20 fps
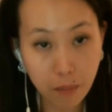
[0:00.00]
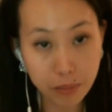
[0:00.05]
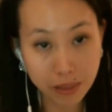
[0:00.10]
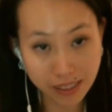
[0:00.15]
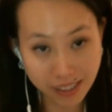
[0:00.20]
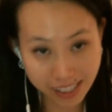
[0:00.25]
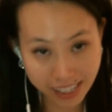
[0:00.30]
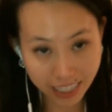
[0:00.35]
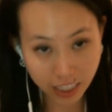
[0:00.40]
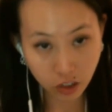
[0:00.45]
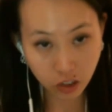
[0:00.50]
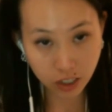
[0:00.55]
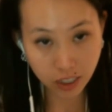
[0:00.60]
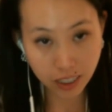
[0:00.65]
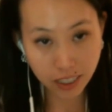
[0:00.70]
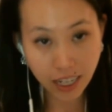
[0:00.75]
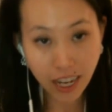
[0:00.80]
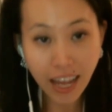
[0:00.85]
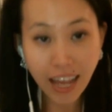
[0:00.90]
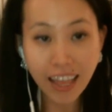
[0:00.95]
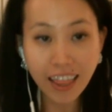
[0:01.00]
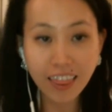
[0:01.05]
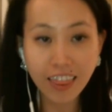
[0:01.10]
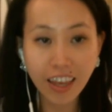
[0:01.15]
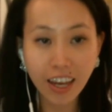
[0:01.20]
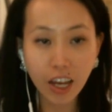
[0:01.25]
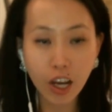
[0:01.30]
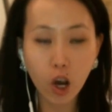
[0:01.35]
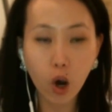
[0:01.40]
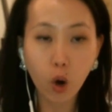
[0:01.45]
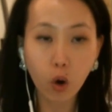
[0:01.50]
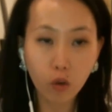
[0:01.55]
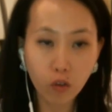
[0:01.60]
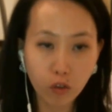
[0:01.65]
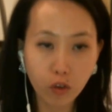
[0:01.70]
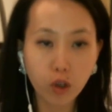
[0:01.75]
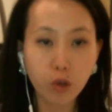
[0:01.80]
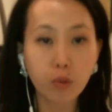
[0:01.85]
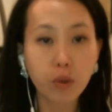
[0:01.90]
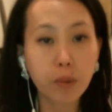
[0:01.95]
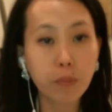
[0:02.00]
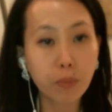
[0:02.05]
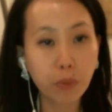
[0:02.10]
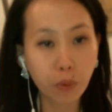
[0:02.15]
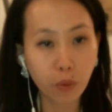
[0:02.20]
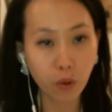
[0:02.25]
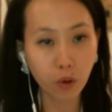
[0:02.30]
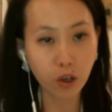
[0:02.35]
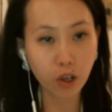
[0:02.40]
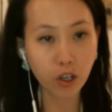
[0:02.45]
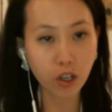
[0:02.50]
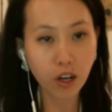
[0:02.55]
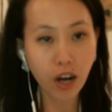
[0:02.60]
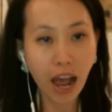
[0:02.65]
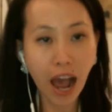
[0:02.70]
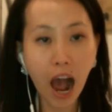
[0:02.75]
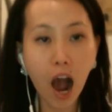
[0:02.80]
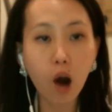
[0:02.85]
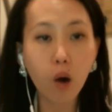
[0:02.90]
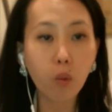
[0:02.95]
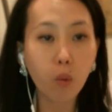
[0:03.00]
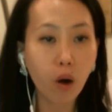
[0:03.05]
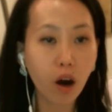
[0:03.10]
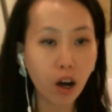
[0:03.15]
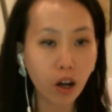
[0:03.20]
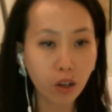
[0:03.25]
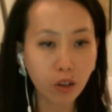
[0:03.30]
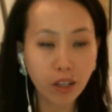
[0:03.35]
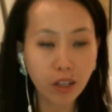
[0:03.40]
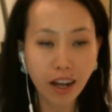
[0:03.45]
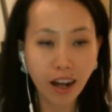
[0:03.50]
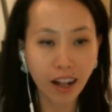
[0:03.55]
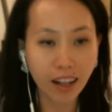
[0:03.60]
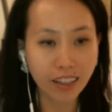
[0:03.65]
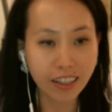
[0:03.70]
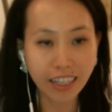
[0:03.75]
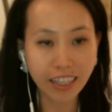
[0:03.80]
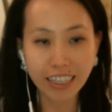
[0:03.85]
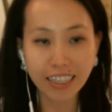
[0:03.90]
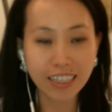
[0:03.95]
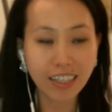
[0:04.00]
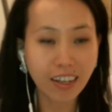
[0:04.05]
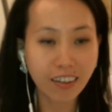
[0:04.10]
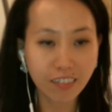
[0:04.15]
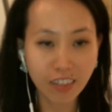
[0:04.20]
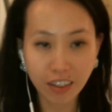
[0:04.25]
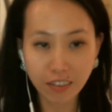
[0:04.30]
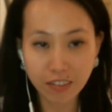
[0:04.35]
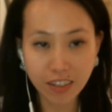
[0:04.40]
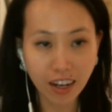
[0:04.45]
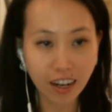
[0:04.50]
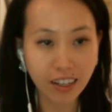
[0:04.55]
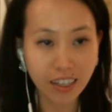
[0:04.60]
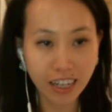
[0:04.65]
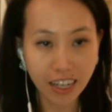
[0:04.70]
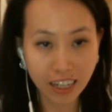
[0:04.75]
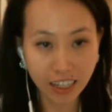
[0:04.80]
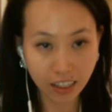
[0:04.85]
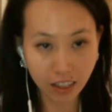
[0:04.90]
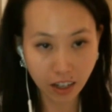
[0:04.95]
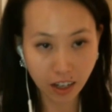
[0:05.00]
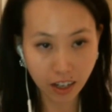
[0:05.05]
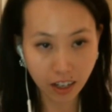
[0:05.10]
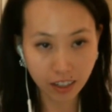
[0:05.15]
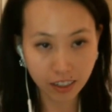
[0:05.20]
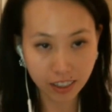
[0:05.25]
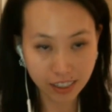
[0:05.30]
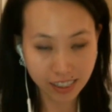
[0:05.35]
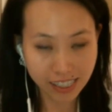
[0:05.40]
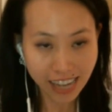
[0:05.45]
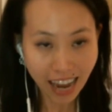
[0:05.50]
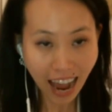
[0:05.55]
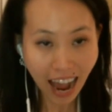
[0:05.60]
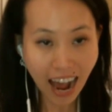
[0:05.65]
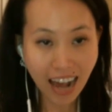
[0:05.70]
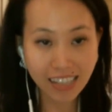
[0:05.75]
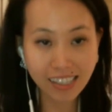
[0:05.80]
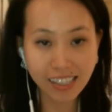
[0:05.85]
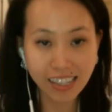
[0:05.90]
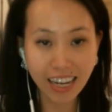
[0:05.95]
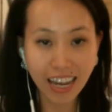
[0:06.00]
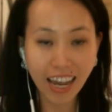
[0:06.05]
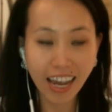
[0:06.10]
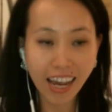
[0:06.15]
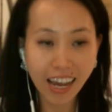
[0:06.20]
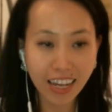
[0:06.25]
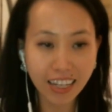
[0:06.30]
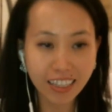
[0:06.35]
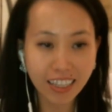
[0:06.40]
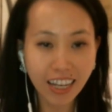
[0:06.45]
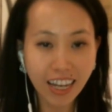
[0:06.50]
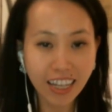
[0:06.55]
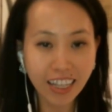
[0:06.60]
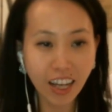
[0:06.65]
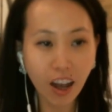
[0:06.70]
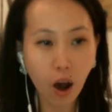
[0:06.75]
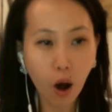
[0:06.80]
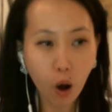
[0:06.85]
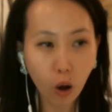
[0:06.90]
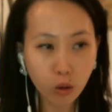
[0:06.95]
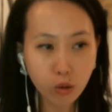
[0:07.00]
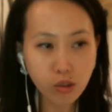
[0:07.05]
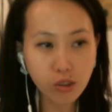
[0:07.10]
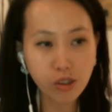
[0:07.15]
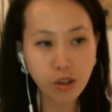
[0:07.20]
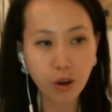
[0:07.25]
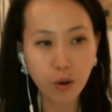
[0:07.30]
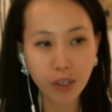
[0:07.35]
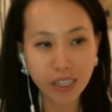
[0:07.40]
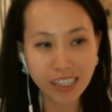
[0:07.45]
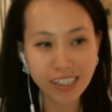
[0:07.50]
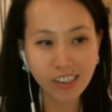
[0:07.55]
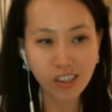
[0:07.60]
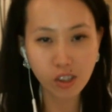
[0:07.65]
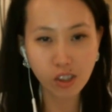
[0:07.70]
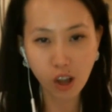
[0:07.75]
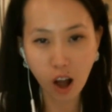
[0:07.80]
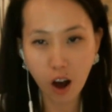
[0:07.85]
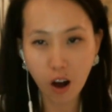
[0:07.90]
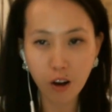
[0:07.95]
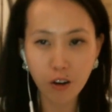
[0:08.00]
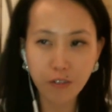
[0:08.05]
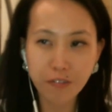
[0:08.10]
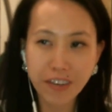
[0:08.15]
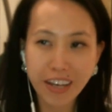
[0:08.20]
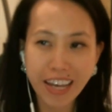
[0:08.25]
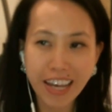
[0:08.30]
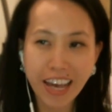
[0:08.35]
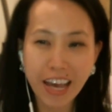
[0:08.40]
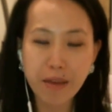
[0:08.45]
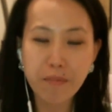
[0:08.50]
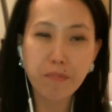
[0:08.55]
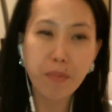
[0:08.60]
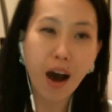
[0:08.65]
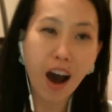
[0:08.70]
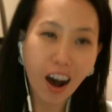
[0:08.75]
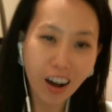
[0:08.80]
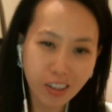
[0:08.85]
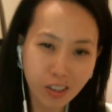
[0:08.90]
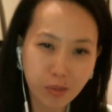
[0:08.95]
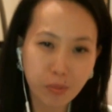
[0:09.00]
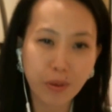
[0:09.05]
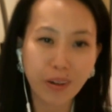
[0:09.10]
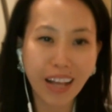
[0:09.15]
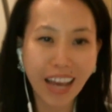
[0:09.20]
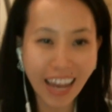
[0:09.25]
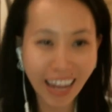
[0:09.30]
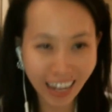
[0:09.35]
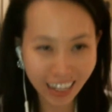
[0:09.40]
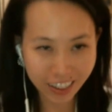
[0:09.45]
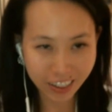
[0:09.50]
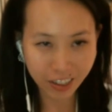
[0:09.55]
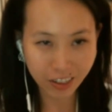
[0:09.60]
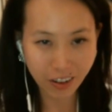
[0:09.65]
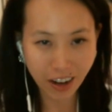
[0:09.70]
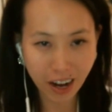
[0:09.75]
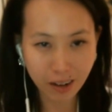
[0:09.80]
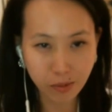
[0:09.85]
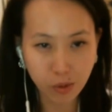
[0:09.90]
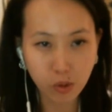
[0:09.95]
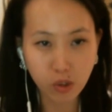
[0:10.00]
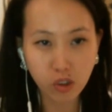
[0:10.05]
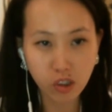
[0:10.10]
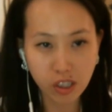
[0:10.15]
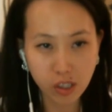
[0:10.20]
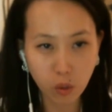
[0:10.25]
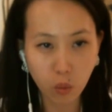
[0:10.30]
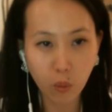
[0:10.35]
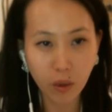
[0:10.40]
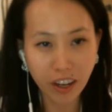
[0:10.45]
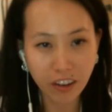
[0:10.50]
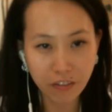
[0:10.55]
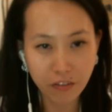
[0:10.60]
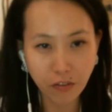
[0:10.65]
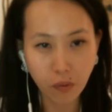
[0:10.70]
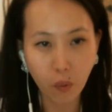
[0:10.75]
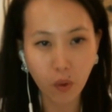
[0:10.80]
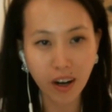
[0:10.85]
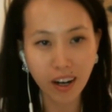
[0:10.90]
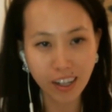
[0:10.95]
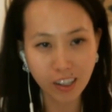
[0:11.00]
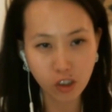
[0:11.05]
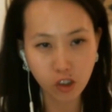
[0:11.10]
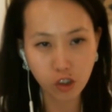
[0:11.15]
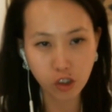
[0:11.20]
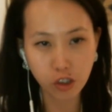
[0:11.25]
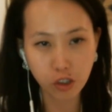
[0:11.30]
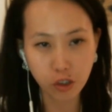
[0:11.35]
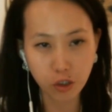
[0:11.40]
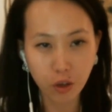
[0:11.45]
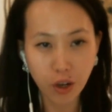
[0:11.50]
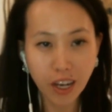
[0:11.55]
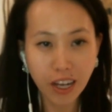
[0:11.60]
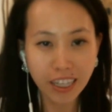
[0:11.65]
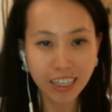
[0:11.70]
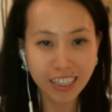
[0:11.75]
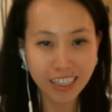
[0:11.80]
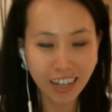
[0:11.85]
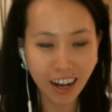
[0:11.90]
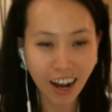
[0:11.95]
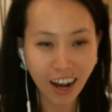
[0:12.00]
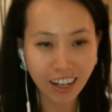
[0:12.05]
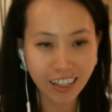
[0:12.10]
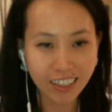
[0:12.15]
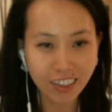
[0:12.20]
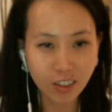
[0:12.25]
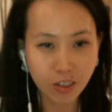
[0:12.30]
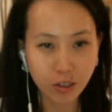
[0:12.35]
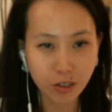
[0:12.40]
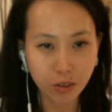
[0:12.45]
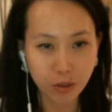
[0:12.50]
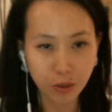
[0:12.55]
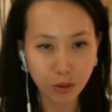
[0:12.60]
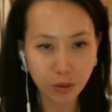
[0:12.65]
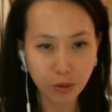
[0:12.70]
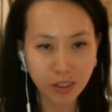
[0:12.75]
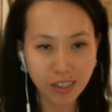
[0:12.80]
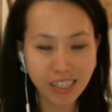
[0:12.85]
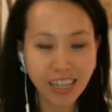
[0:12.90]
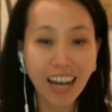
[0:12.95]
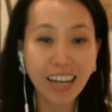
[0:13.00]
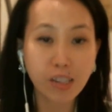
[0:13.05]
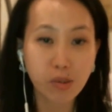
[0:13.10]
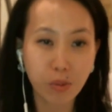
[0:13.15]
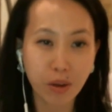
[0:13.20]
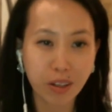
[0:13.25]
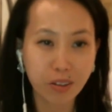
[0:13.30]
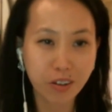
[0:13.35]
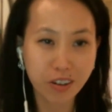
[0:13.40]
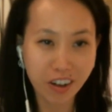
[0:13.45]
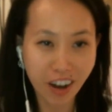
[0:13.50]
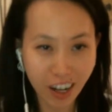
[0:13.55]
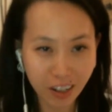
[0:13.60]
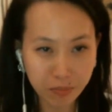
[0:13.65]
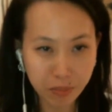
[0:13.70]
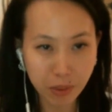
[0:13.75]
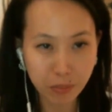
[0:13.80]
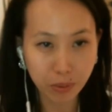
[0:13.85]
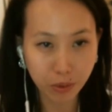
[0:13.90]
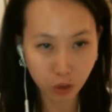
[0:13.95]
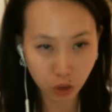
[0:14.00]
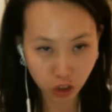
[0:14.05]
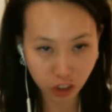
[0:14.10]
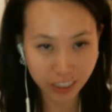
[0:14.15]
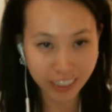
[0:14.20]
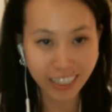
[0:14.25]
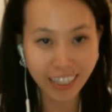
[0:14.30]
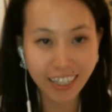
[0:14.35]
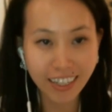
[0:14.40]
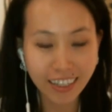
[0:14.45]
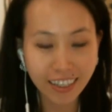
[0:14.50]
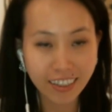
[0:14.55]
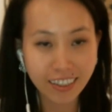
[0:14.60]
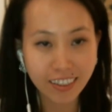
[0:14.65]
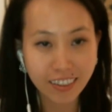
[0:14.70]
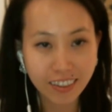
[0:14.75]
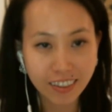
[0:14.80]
compensation. They over-report how well uh, they they've done in a in a task, and they also can solve impossible anagrams, which is a way for us to uh, to test whether or not people cheated.